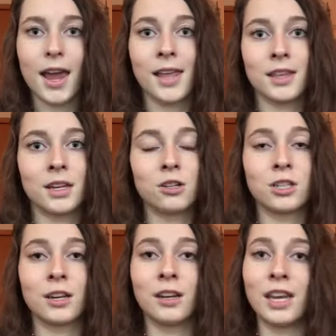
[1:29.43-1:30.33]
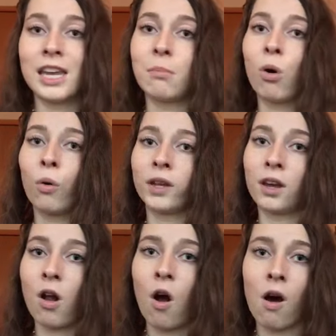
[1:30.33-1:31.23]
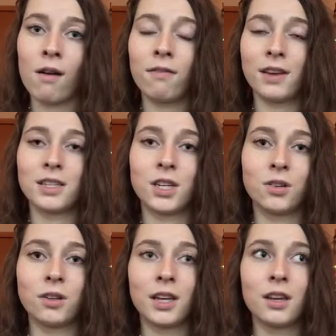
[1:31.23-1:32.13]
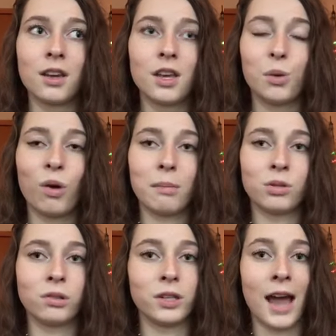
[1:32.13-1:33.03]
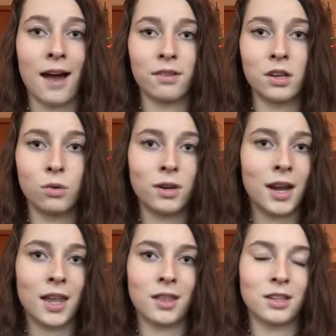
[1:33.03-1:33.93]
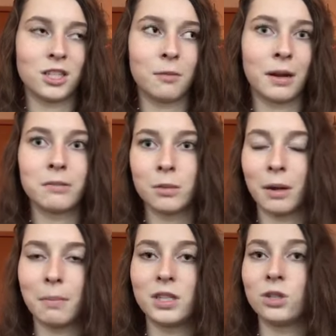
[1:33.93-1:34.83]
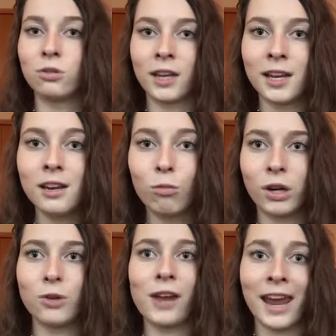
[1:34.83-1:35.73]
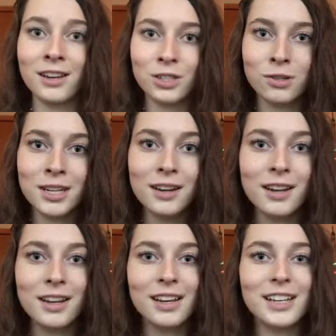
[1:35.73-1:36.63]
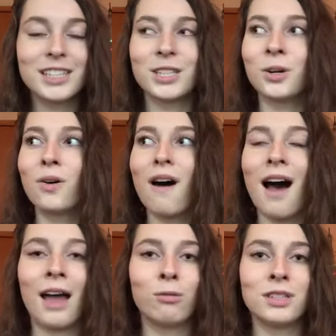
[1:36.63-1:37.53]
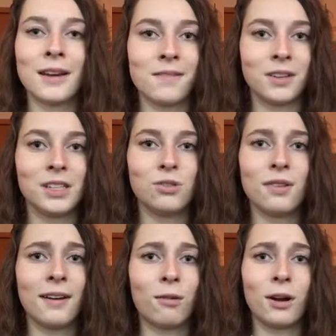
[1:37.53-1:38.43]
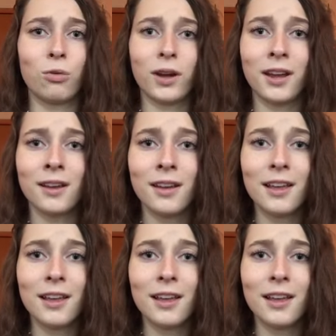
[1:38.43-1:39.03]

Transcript: and then you're just gonna keep holding it off until like you absolutely have to do it, and then sometimes it might be too late where you can't do it. So I would definitely do that right away